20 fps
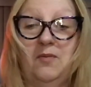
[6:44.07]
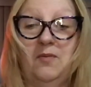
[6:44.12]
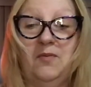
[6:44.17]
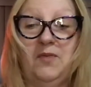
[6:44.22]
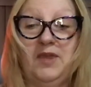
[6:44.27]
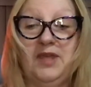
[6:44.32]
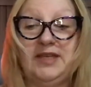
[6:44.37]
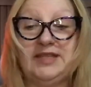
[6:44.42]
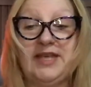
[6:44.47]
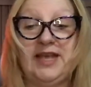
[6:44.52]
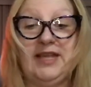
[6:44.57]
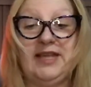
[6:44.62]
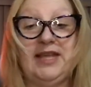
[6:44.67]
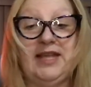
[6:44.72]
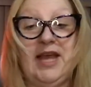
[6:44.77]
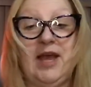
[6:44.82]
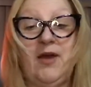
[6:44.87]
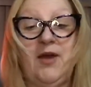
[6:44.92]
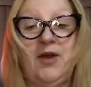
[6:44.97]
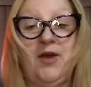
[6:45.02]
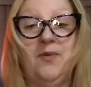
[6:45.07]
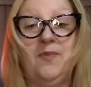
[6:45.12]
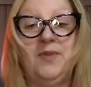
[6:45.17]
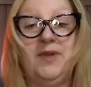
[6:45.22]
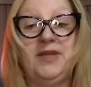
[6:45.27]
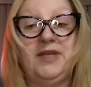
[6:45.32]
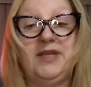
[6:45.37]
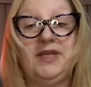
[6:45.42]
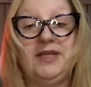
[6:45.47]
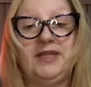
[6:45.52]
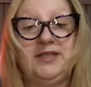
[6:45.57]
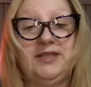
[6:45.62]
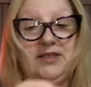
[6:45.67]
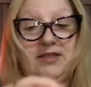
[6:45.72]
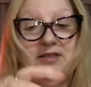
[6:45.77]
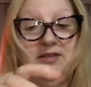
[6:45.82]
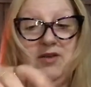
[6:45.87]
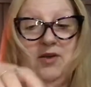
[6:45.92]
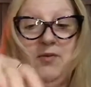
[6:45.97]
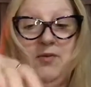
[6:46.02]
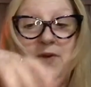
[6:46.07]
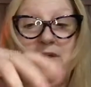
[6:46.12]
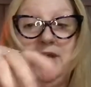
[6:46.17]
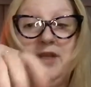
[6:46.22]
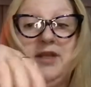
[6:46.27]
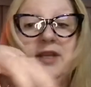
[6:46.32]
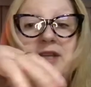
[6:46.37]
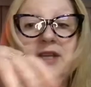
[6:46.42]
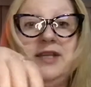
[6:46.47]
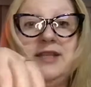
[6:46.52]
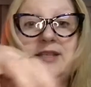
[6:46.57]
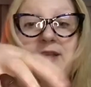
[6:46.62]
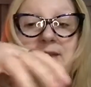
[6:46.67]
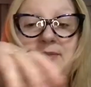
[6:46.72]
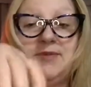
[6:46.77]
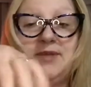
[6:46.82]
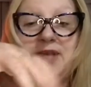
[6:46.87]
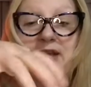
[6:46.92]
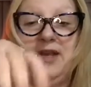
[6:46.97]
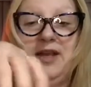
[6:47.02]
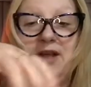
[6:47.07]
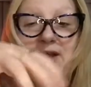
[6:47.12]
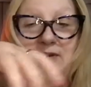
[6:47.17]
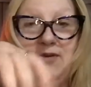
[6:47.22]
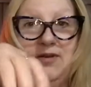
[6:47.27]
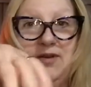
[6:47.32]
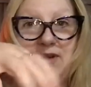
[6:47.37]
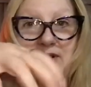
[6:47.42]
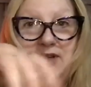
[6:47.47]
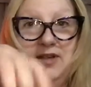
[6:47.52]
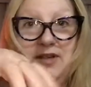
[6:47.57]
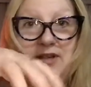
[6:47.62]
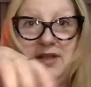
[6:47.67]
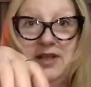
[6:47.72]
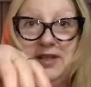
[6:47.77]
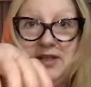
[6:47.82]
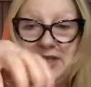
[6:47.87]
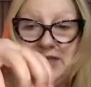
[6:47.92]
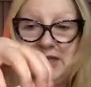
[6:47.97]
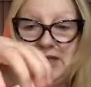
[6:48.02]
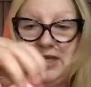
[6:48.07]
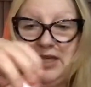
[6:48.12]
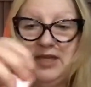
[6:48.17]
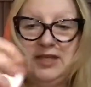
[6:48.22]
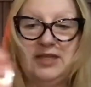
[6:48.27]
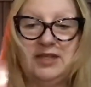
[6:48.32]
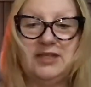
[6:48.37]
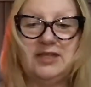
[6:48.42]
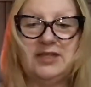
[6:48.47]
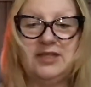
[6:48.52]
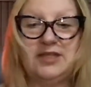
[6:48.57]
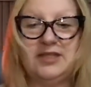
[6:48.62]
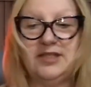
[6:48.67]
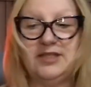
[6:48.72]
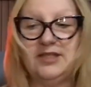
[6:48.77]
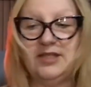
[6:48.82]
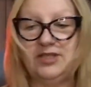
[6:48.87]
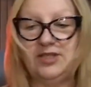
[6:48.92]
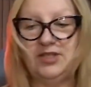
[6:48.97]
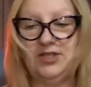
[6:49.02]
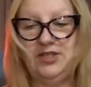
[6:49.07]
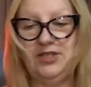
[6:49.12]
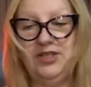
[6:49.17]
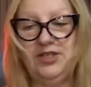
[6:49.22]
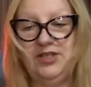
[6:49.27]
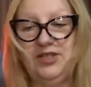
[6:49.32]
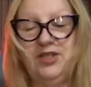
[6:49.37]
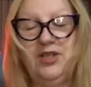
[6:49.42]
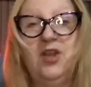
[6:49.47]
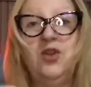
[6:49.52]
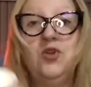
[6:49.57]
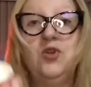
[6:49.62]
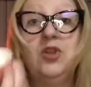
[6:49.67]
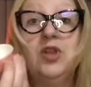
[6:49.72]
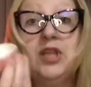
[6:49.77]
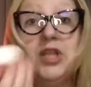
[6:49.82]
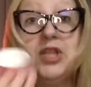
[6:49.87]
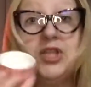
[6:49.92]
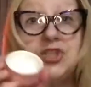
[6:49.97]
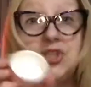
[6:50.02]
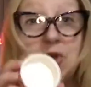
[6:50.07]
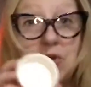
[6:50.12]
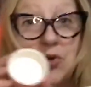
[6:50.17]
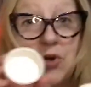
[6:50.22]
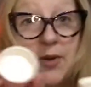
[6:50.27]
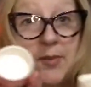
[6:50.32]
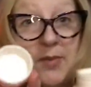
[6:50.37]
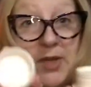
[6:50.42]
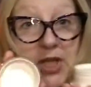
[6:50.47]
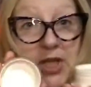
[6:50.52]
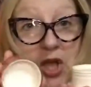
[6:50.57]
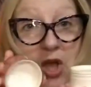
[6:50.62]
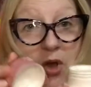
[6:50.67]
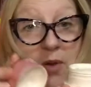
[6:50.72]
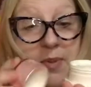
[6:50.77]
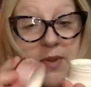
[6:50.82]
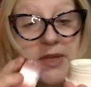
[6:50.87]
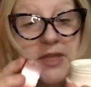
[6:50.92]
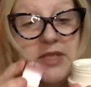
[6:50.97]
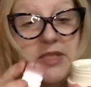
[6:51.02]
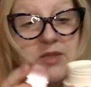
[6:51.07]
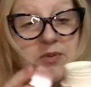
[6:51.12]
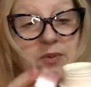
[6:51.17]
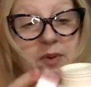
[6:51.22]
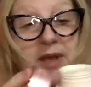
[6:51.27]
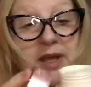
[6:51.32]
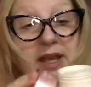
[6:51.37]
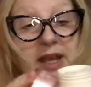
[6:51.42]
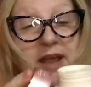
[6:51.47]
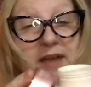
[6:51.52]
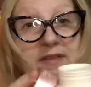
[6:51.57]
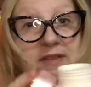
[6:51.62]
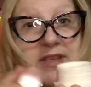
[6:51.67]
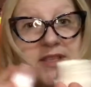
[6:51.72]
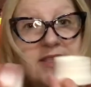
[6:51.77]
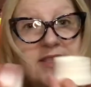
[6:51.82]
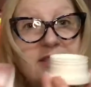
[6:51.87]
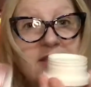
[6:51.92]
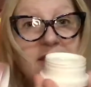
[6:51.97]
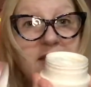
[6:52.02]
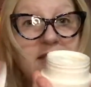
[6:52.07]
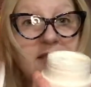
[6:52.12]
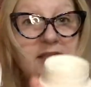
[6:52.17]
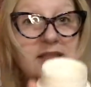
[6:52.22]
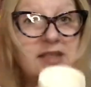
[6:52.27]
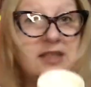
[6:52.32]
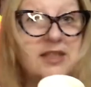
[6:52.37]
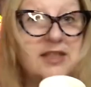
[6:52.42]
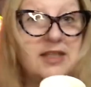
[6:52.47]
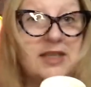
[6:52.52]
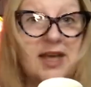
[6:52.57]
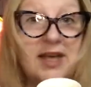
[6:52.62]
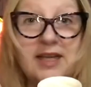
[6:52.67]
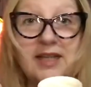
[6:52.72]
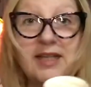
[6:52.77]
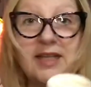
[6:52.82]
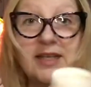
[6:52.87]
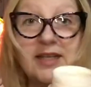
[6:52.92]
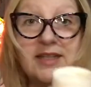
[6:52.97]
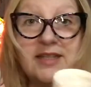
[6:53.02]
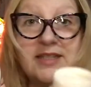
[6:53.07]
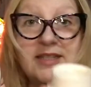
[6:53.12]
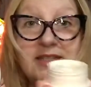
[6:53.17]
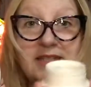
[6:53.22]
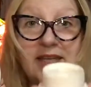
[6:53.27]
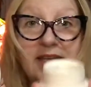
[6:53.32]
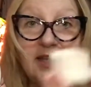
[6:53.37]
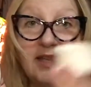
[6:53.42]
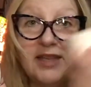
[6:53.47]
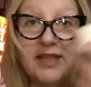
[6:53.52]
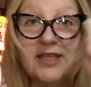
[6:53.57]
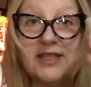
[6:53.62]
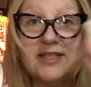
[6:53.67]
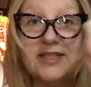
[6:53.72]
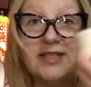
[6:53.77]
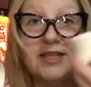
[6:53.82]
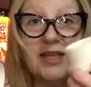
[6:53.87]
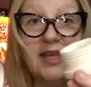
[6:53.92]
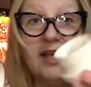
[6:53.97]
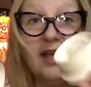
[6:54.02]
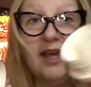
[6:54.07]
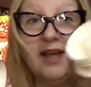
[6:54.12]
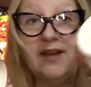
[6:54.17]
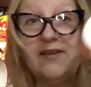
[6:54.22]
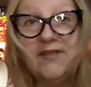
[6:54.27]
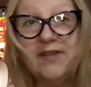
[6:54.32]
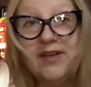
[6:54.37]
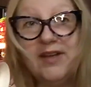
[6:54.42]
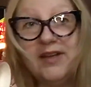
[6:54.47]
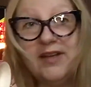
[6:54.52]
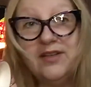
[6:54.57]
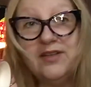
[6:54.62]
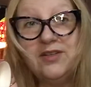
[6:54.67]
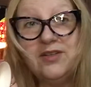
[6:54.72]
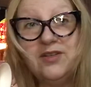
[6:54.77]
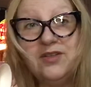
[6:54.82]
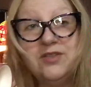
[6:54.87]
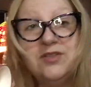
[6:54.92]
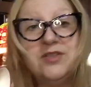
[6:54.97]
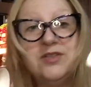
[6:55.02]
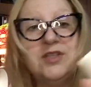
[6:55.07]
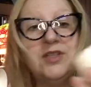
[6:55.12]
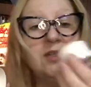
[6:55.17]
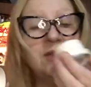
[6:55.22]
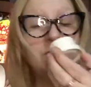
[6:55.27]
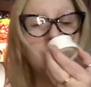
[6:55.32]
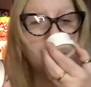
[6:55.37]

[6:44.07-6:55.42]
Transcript: Exactly how I opened it. Oh, wait, it is upside down. Because it doesn't... Lids don't normally open this way and have this little, kind of little sticky thing sticking out of it. You see?